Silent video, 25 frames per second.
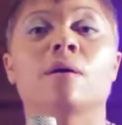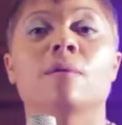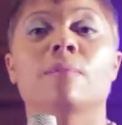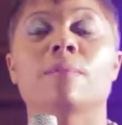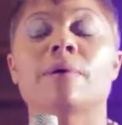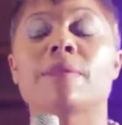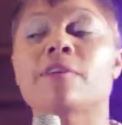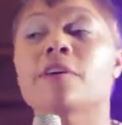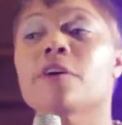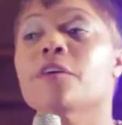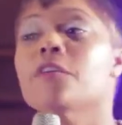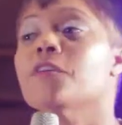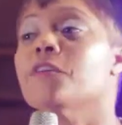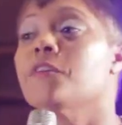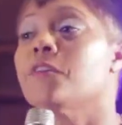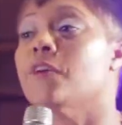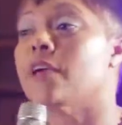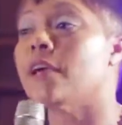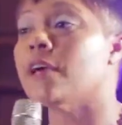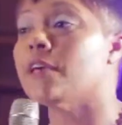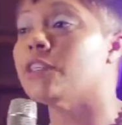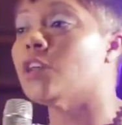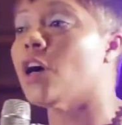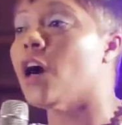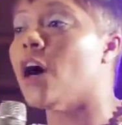But the other
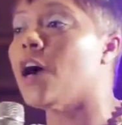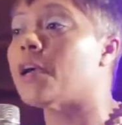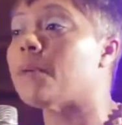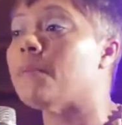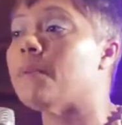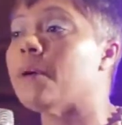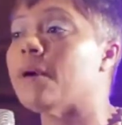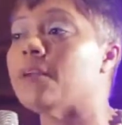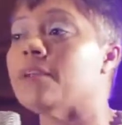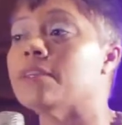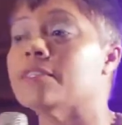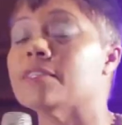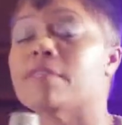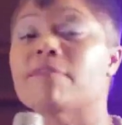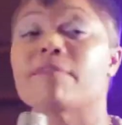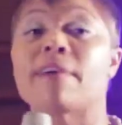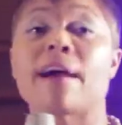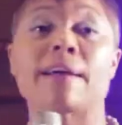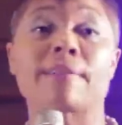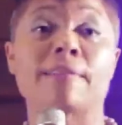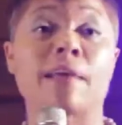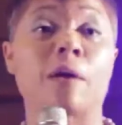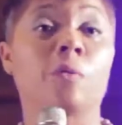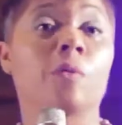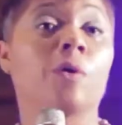thing I talk about is the
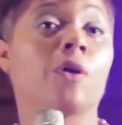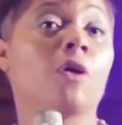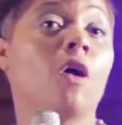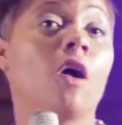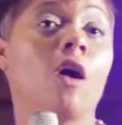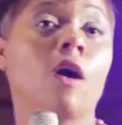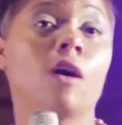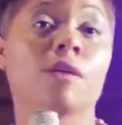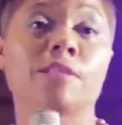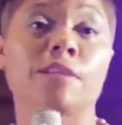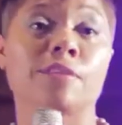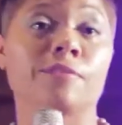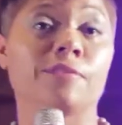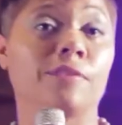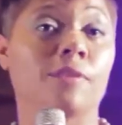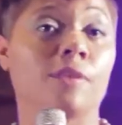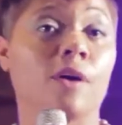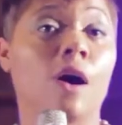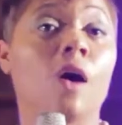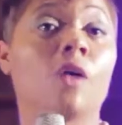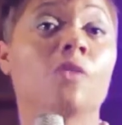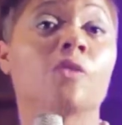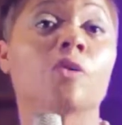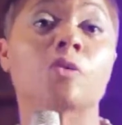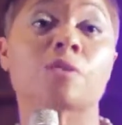fact that we're all different,
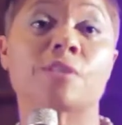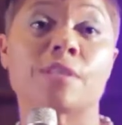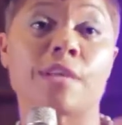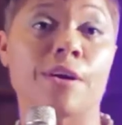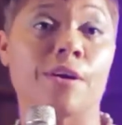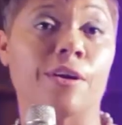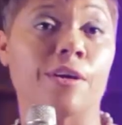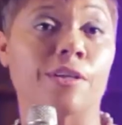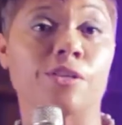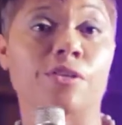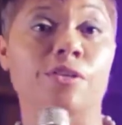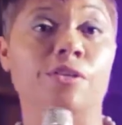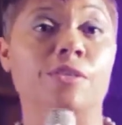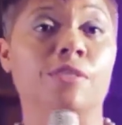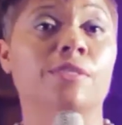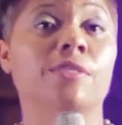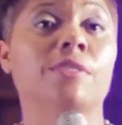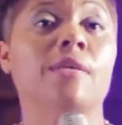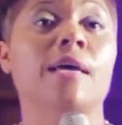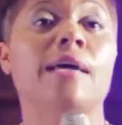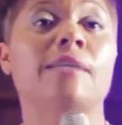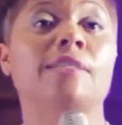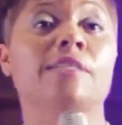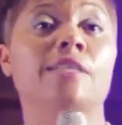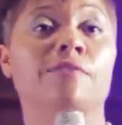all those
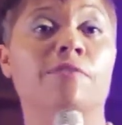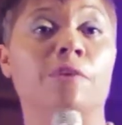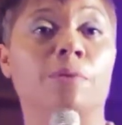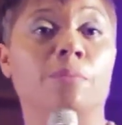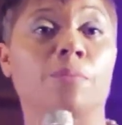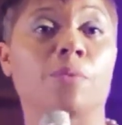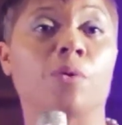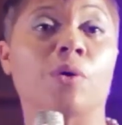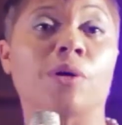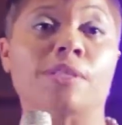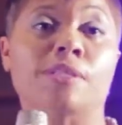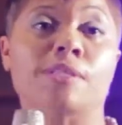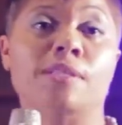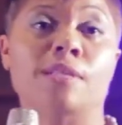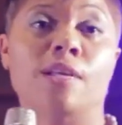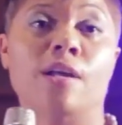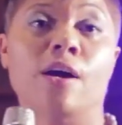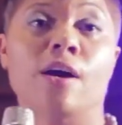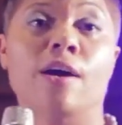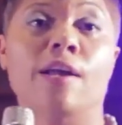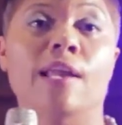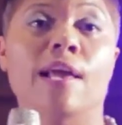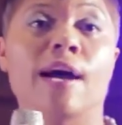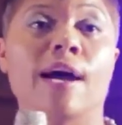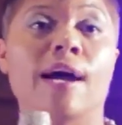characters at different points in
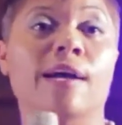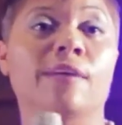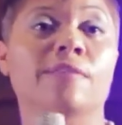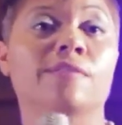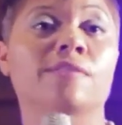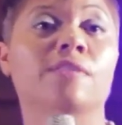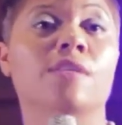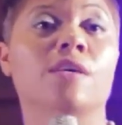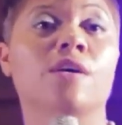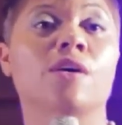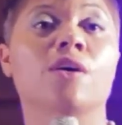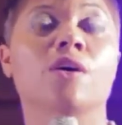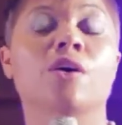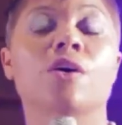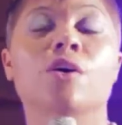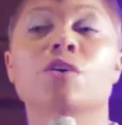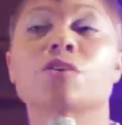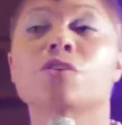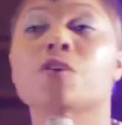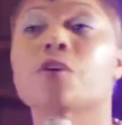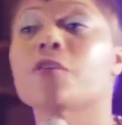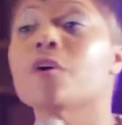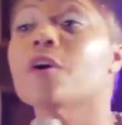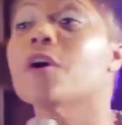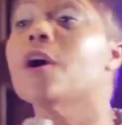our lives.
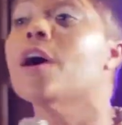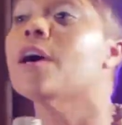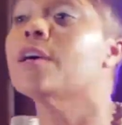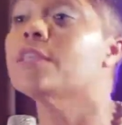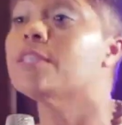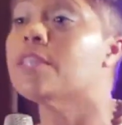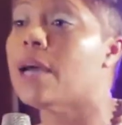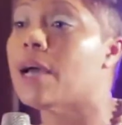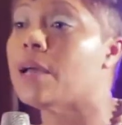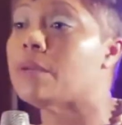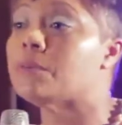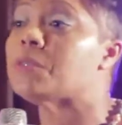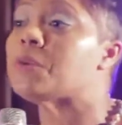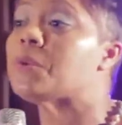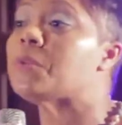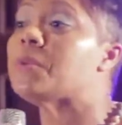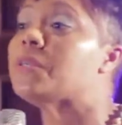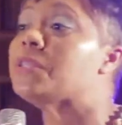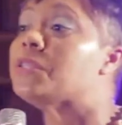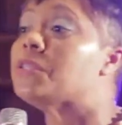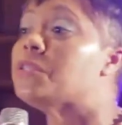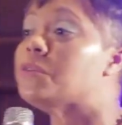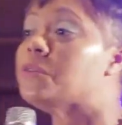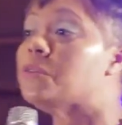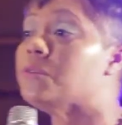So there are times when we
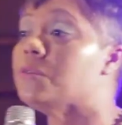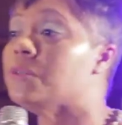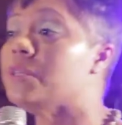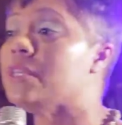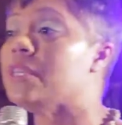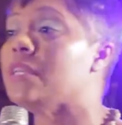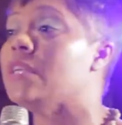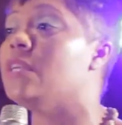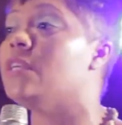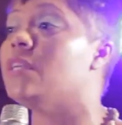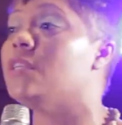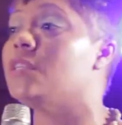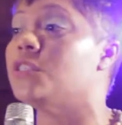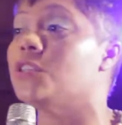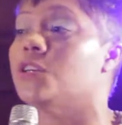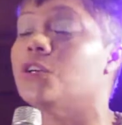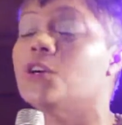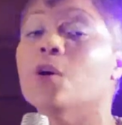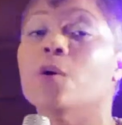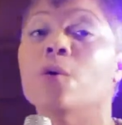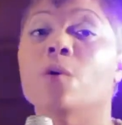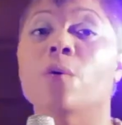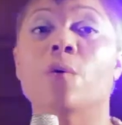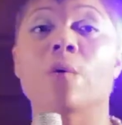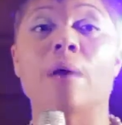do need to
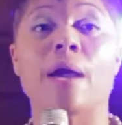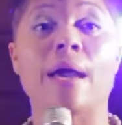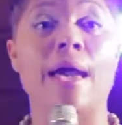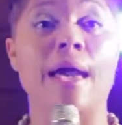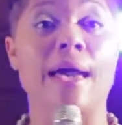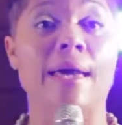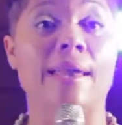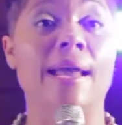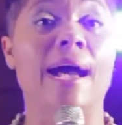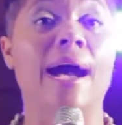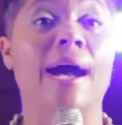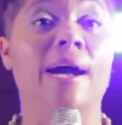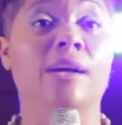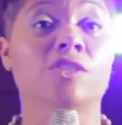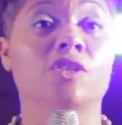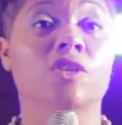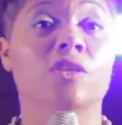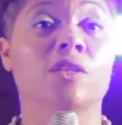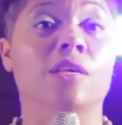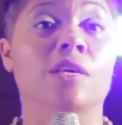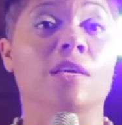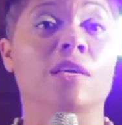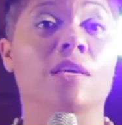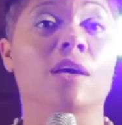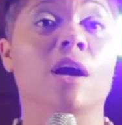go and
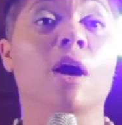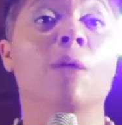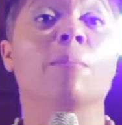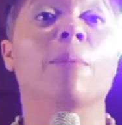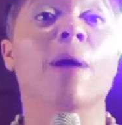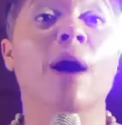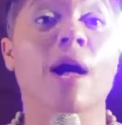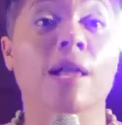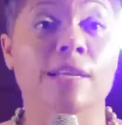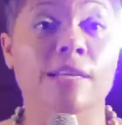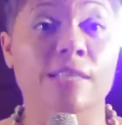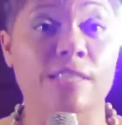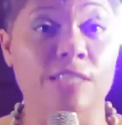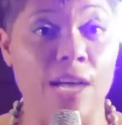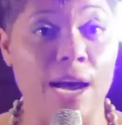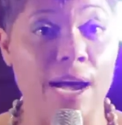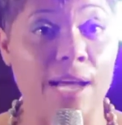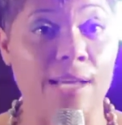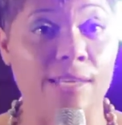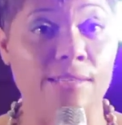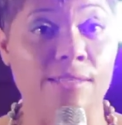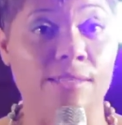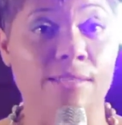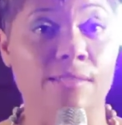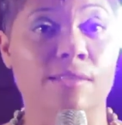actually
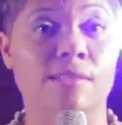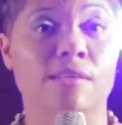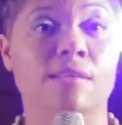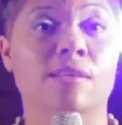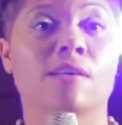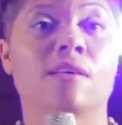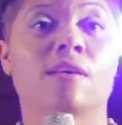apologize.